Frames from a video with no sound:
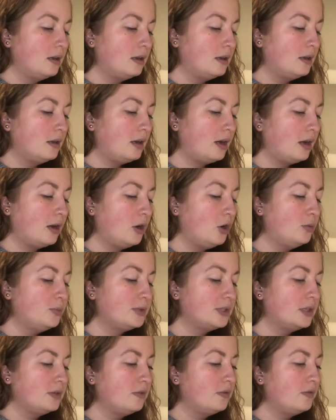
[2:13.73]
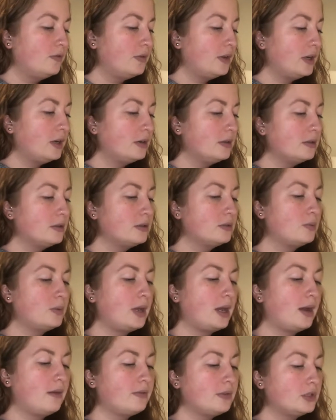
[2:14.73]
Hopes and fears, we
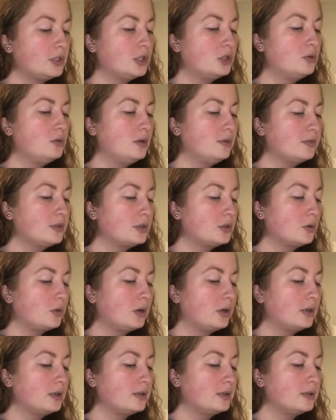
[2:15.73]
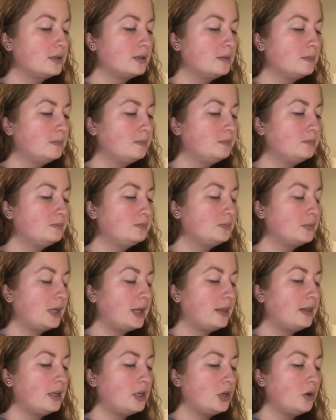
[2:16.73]
have the Two of Swords. And
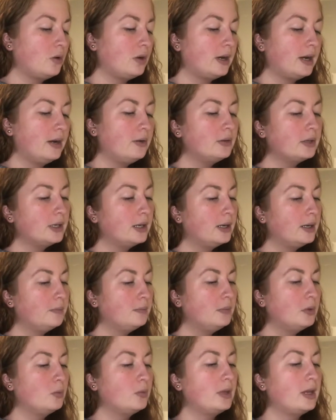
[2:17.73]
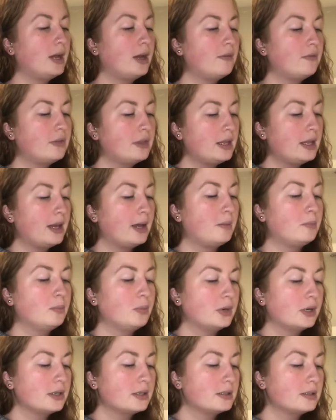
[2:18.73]
then your outcome, we have the
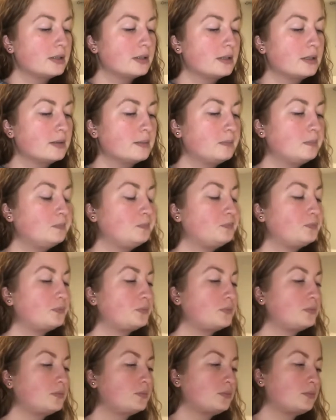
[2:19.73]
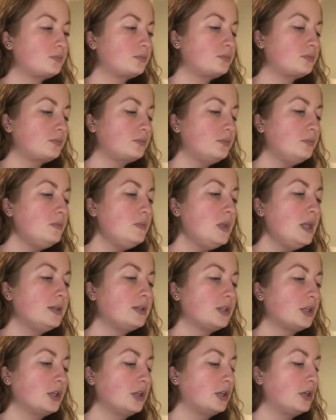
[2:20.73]
Empress. It's a
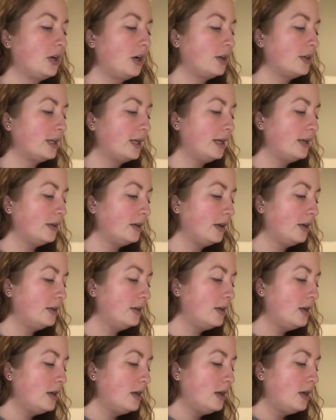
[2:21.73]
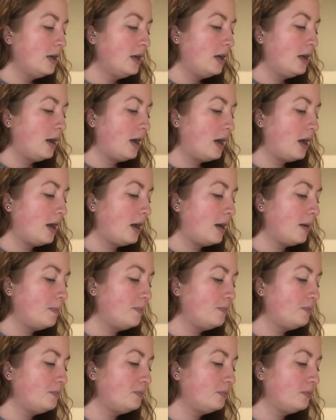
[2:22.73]
good card to end on.